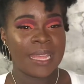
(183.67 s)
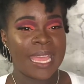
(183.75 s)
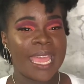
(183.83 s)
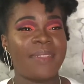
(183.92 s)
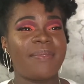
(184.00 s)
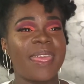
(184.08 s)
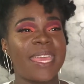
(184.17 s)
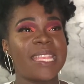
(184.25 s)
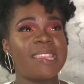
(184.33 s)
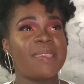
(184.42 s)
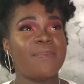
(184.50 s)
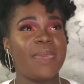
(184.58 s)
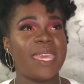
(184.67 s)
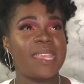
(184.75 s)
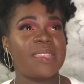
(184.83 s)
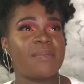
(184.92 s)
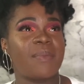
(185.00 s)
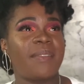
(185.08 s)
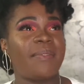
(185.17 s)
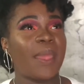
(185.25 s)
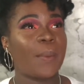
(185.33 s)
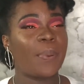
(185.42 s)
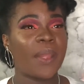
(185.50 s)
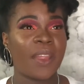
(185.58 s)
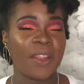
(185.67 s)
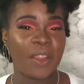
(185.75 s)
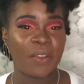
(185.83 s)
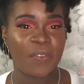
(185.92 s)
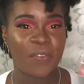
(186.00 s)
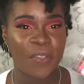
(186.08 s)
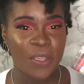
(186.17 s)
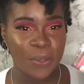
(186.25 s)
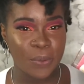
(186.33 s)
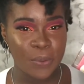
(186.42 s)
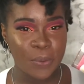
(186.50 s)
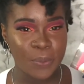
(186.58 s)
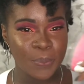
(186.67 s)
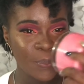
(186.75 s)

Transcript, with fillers: it's like, it, to me, it smells like perfume